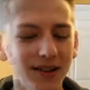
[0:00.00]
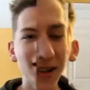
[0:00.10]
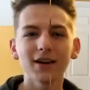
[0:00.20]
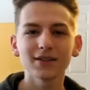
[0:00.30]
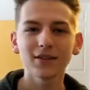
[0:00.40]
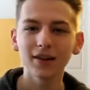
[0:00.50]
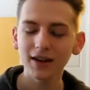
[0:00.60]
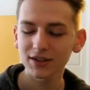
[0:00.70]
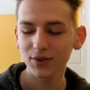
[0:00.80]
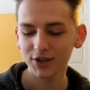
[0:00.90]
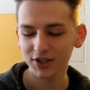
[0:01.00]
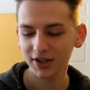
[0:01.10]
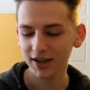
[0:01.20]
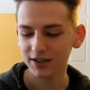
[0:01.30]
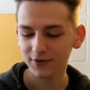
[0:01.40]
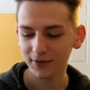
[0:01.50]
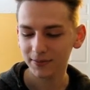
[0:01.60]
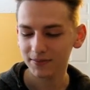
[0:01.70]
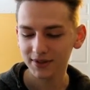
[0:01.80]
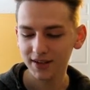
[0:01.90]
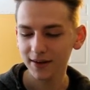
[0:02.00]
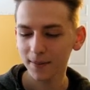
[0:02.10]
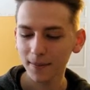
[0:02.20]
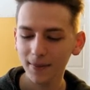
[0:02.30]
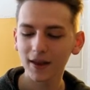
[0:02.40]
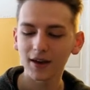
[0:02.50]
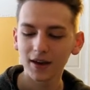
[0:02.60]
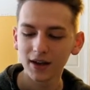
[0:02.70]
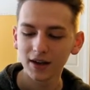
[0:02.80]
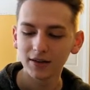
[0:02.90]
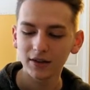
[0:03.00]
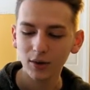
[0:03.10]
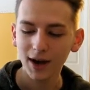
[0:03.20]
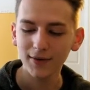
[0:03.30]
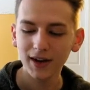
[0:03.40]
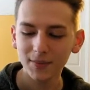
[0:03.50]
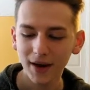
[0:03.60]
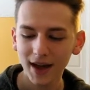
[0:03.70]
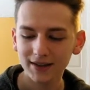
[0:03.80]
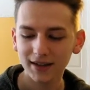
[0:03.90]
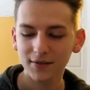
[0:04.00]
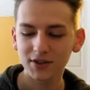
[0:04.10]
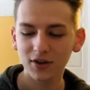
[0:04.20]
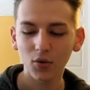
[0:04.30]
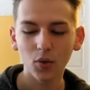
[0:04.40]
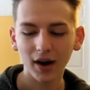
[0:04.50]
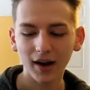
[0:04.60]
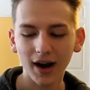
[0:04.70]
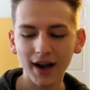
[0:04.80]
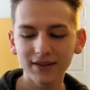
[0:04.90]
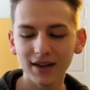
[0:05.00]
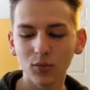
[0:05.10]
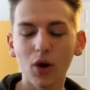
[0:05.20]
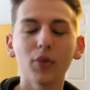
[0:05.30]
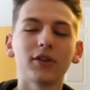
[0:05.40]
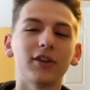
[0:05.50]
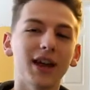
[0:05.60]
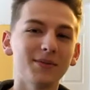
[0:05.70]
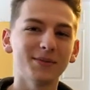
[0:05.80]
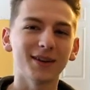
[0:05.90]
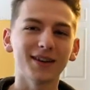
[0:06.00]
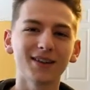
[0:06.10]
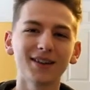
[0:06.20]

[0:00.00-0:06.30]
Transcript: Alright, so the next question is from Tim. Do you have any pets, and if so, what kinds, and what would their names be?